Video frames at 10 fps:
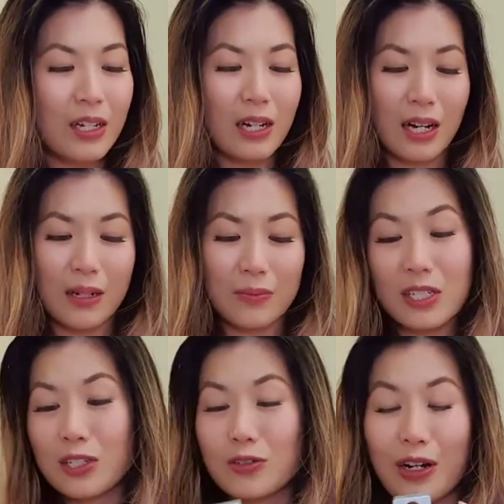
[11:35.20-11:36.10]

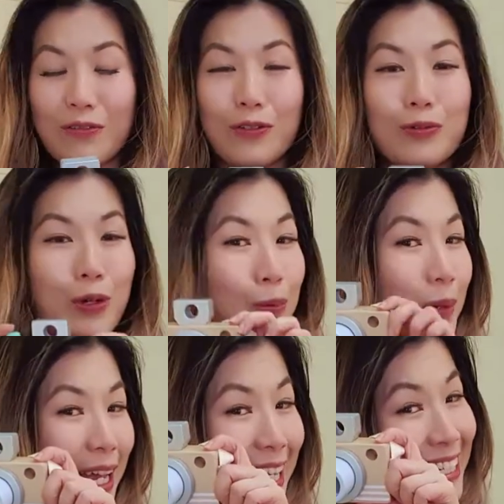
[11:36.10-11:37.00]
This is great for
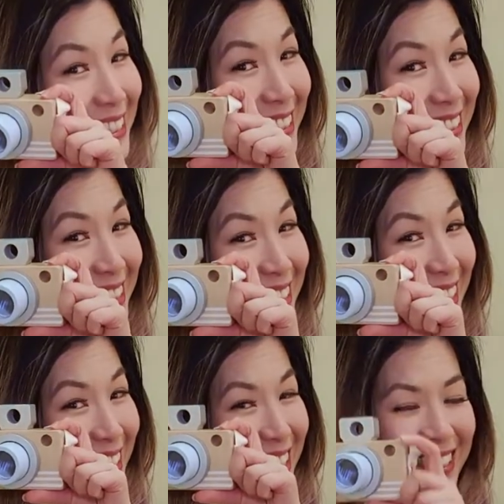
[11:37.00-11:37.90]
role-playing.
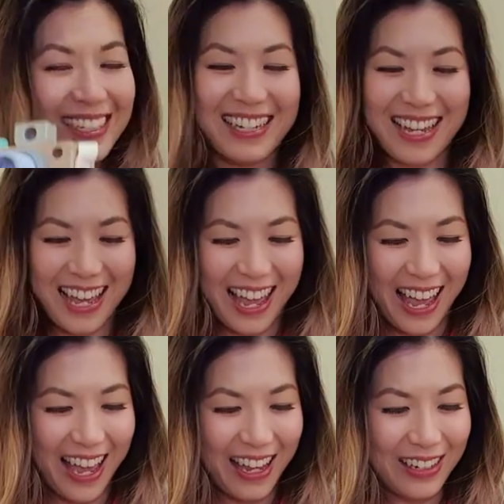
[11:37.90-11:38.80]
Click.
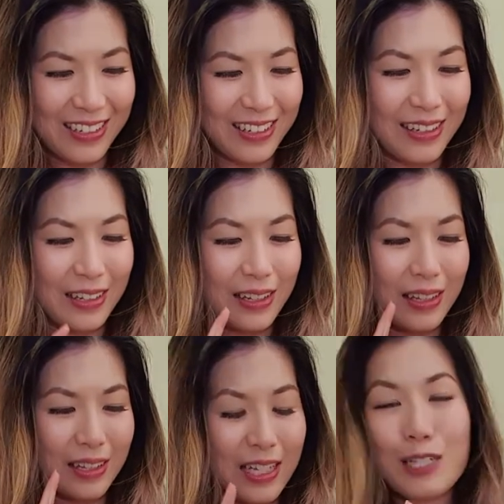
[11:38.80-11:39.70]
And
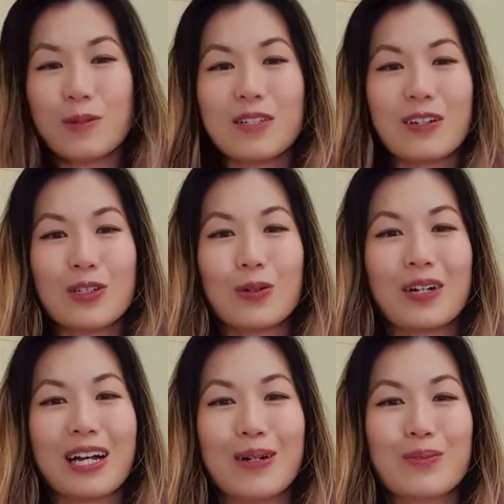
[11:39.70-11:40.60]
this specific
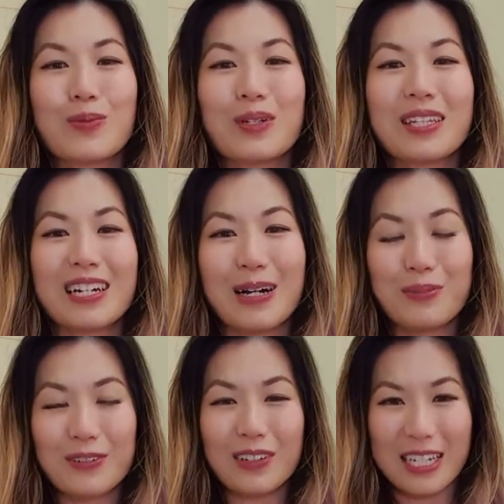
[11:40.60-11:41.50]
toy comes with a
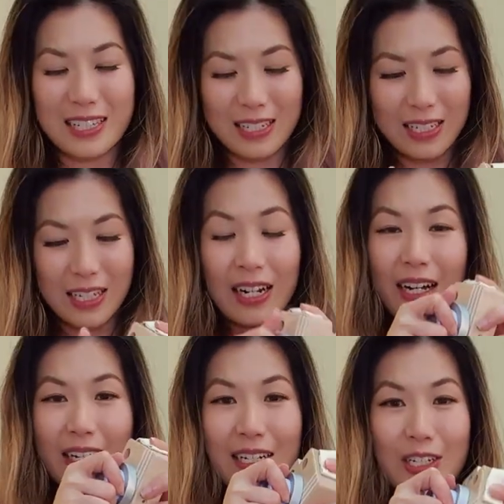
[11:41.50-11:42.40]
couple of lenses that
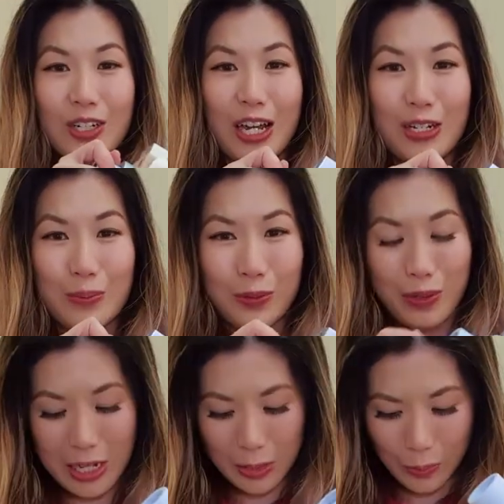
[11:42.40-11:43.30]
are
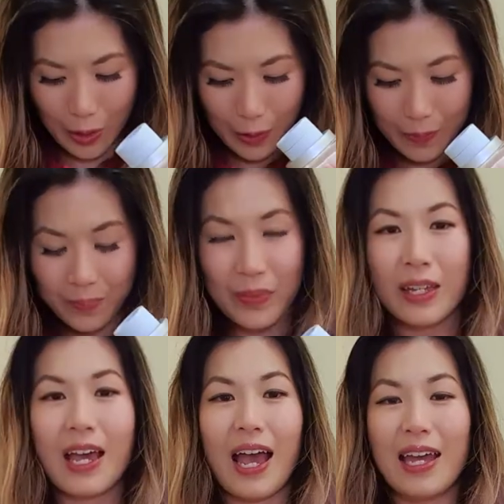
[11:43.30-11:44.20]
interchangeable as well.
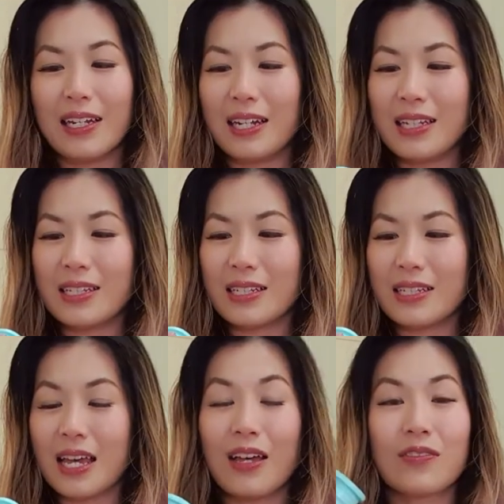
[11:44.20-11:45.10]
And the
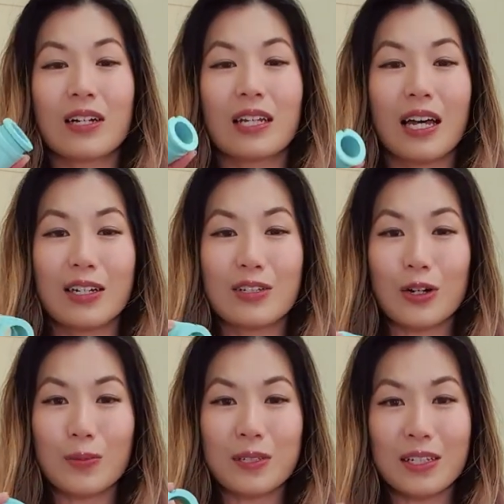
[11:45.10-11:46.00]
lenses have
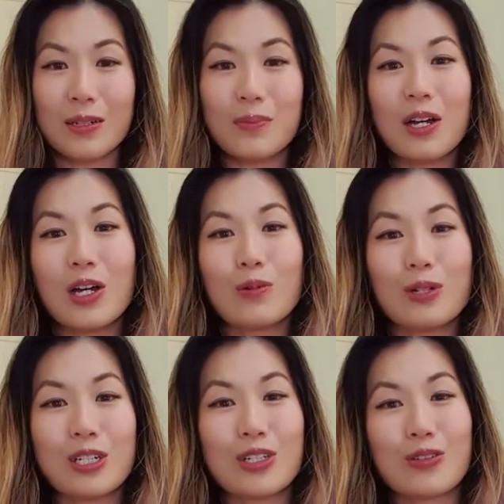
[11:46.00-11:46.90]
kaleidoscopes in them,
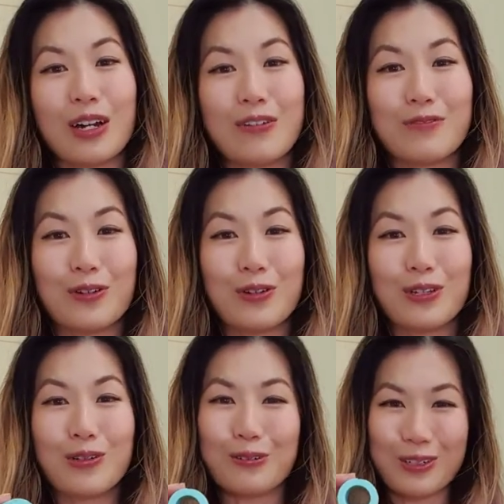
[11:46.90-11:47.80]
which is great for
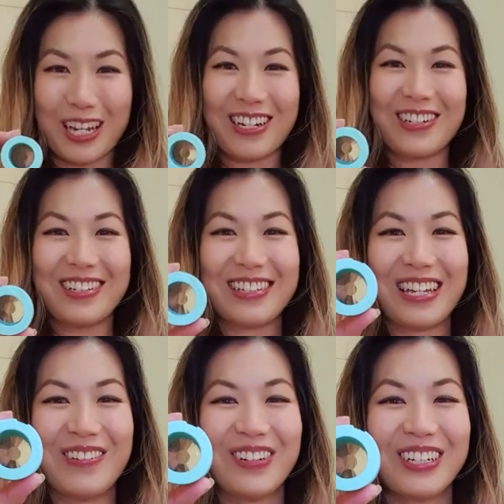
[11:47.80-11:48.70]
the rotation
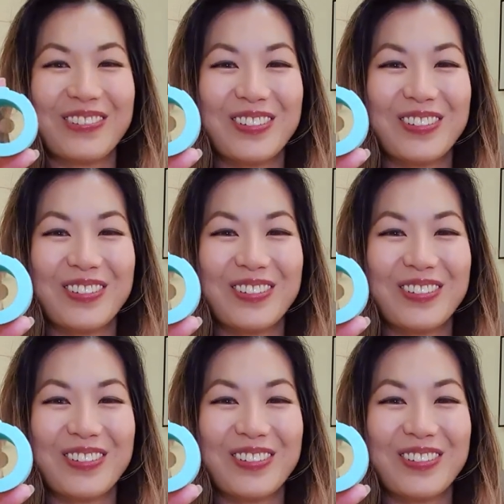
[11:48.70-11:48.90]
schema.